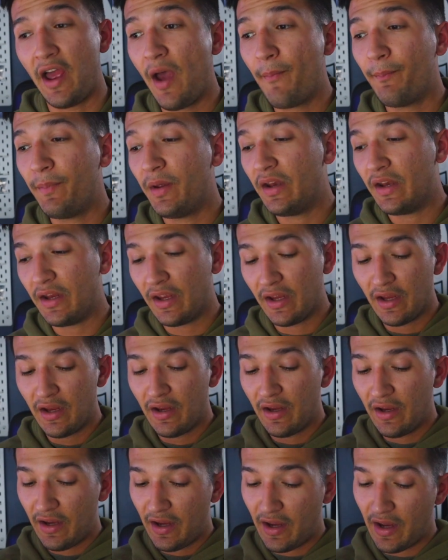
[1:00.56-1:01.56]
to happen.
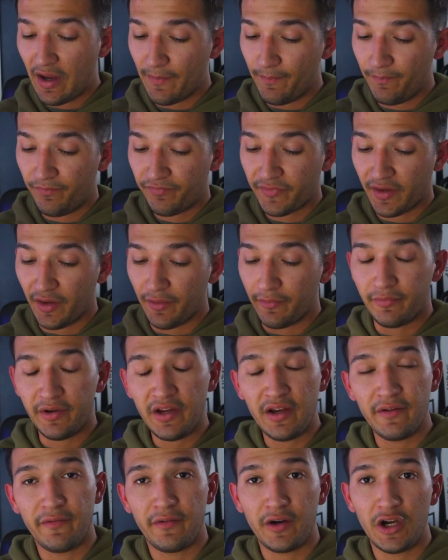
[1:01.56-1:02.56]
A
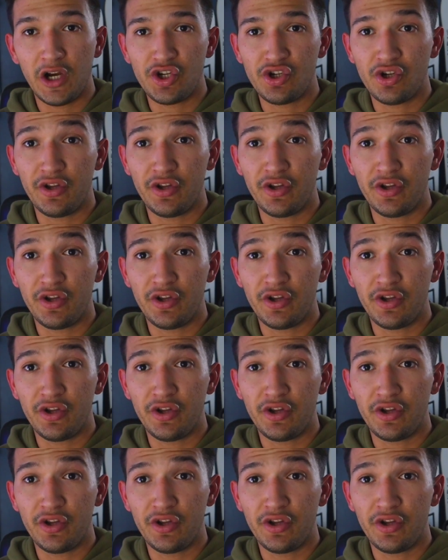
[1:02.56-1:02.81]
refresh